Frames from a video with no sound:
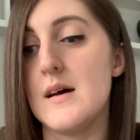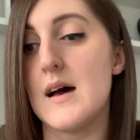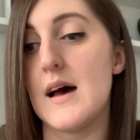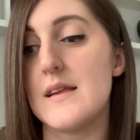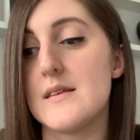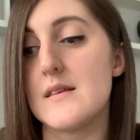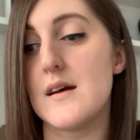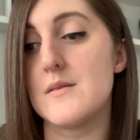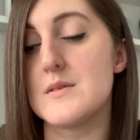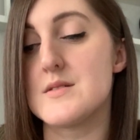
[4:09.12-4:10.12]
And
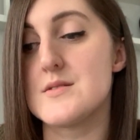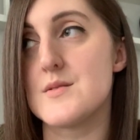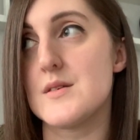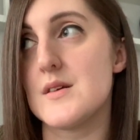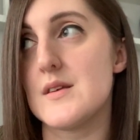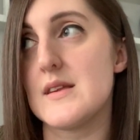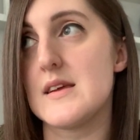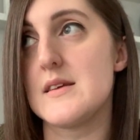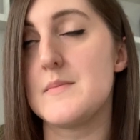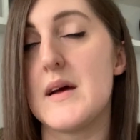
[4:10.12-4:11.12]
I was
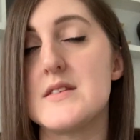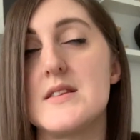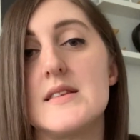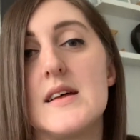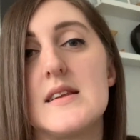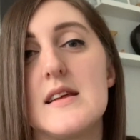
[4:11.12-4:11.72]
he mentioned that